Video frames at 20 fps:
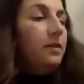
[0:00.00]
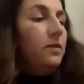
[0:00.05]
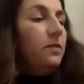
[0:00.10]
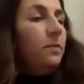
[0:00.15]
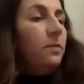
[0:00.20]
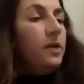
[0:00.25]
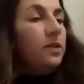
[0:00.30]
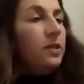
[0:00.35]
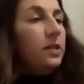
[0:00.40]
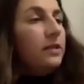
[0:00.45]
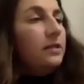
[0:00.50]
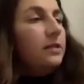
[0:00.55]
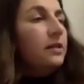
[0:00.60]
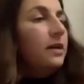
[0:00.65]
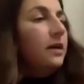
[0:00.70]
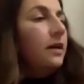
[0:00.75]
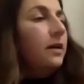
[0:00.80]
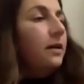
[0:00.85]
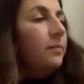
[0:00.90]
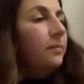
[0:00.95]
which is
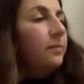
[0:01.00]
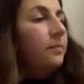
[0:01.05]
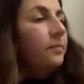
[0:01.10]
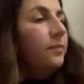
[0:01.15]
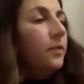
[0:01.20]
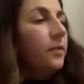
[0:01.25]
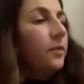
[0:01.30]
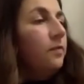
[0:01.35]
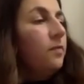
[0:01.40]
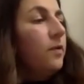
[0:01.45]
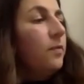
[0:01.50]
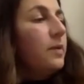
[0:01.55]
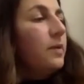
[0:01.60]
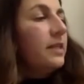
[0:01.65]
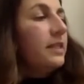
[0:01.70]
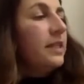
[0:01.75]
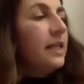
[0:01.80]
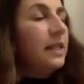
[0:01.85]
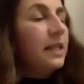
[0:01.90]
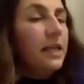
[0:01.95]
um you've probably
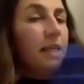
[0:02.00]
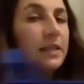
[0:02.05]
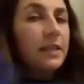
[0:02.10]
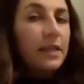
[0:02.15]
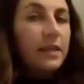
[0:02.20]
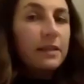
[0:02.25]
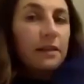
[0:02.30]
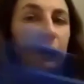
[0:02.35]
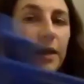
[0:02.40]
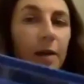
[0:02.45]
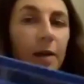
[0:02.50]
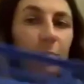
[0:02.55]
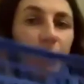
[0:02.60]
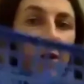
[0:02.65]
seen these these are like